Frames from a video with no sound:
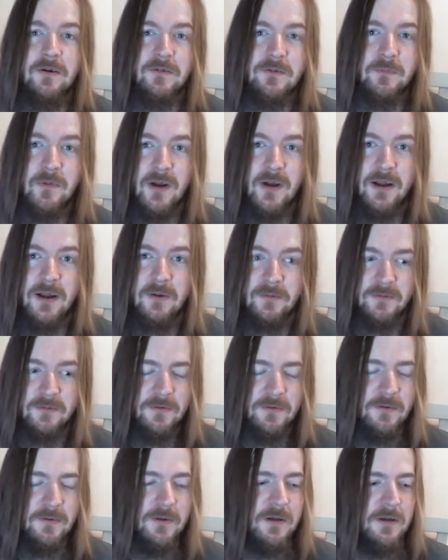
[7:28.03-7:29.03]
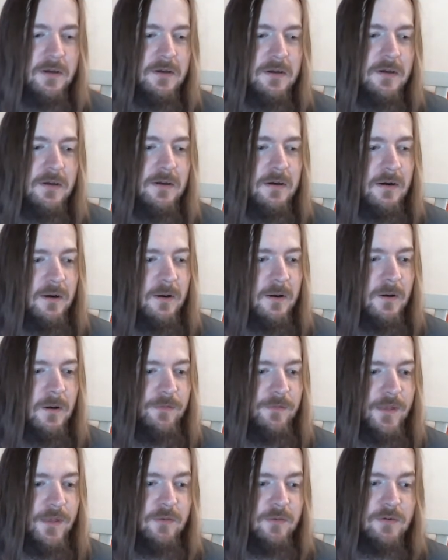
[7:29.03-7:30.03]
some rounds.
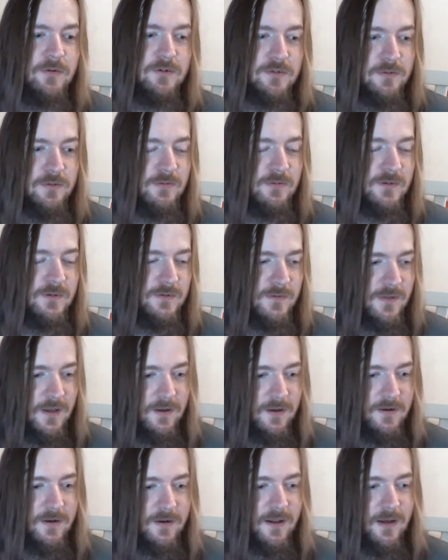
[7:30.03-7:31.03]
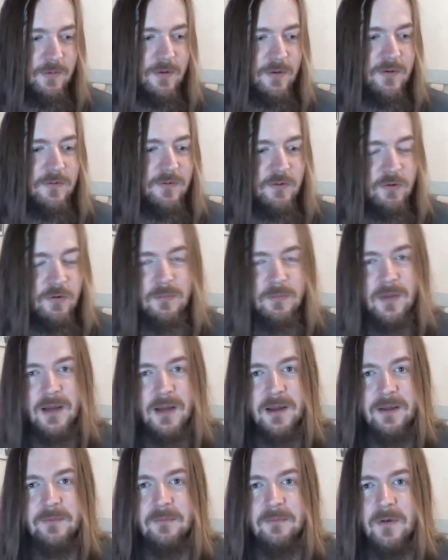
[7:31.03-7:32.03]
They would shoot this gun, and I would shoot
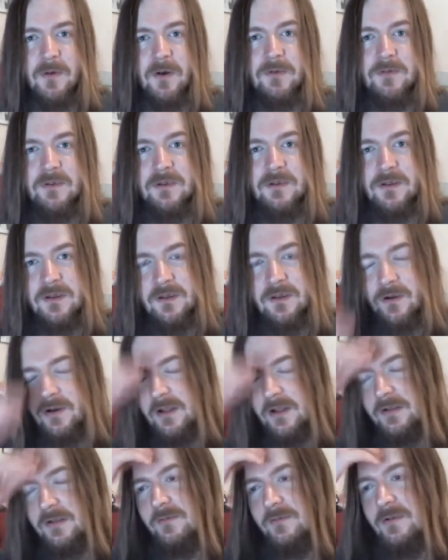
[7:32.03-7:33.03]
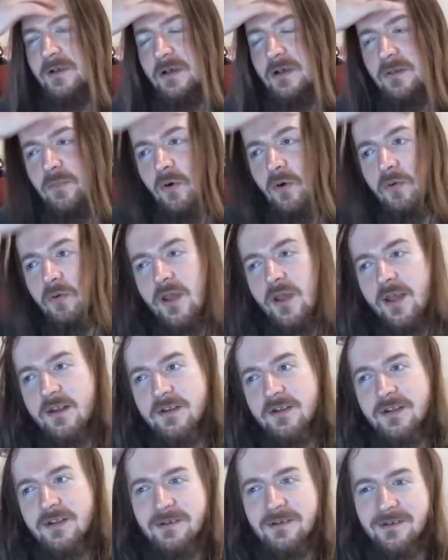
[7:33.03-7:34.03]
my Mosin Nagant bolt
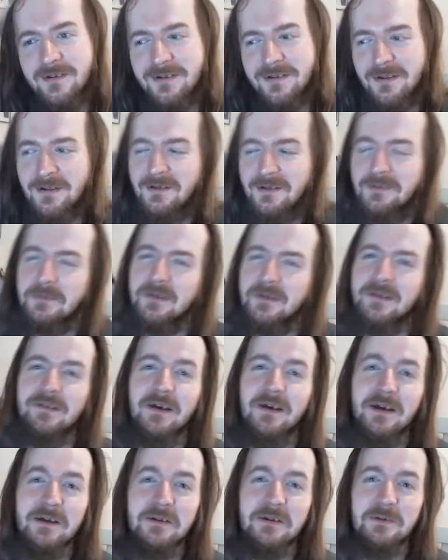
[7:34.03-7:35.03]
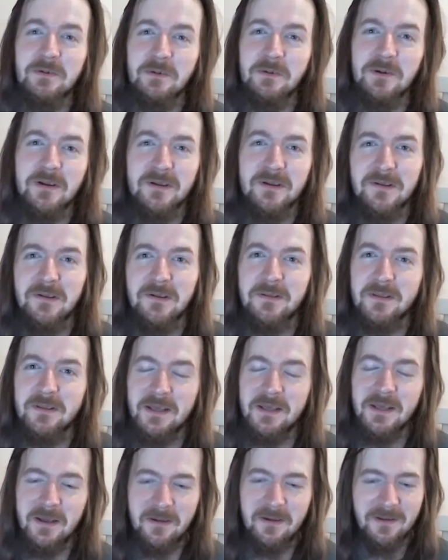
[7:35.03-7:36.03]
action, because I enjoyed the
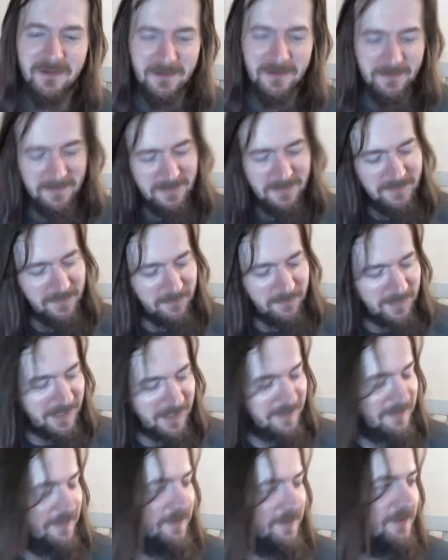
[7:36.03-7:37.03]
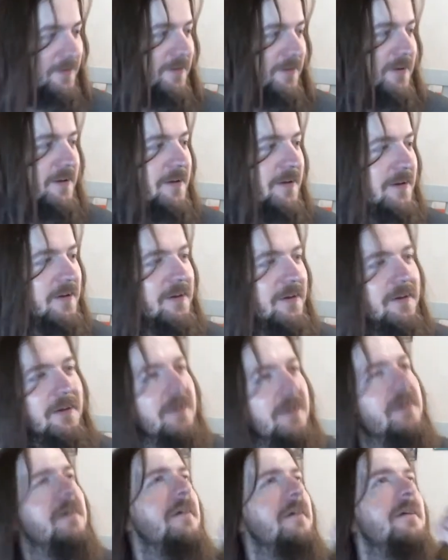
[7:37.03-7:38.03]
kick from that gun.
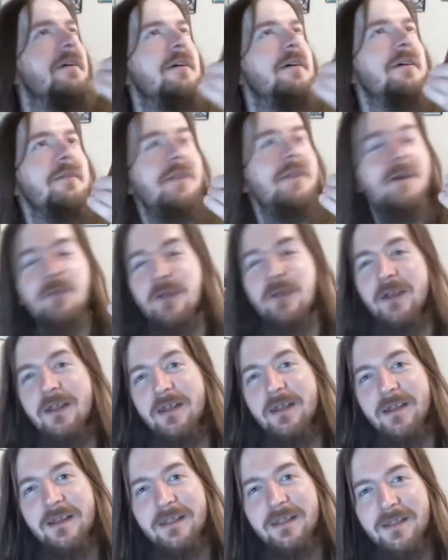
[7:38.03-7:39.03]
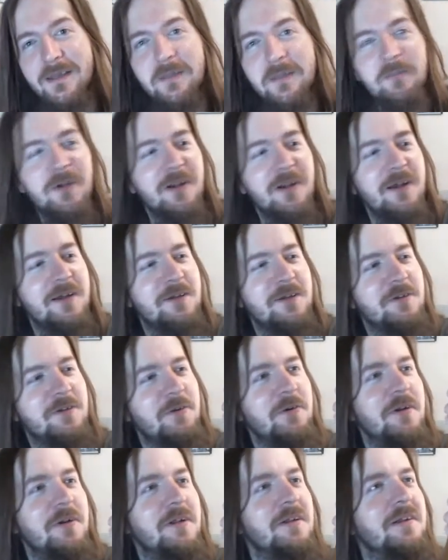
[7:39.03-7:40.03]
Never hit anything, but I
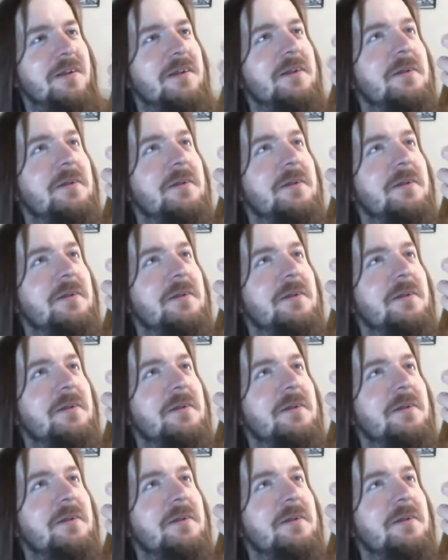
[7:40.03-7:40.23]
enjoyed it.